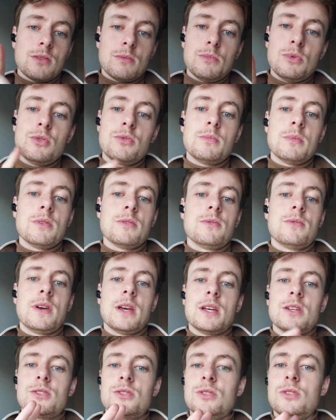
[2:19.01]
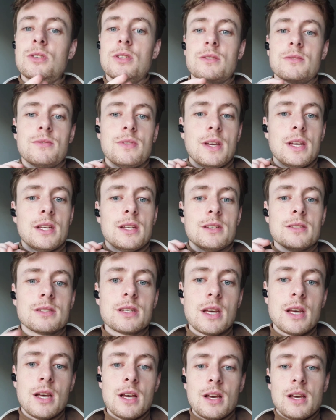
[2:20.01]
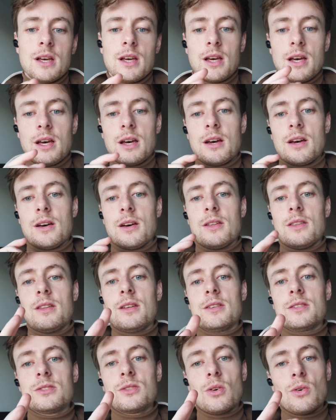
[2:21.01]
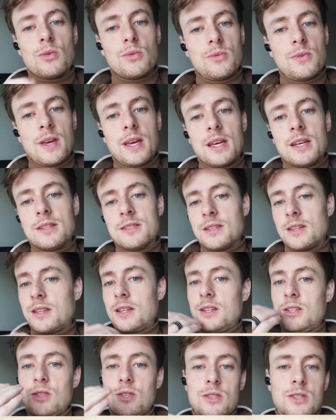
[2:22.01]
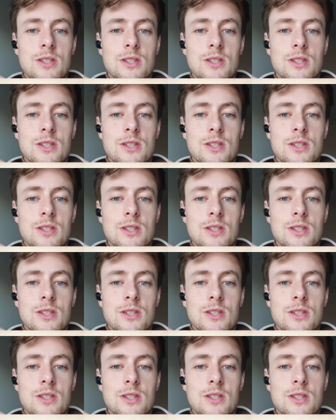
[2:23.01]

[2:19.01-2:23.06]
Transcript: So movement phase, shooting phase, the assault phase, and then you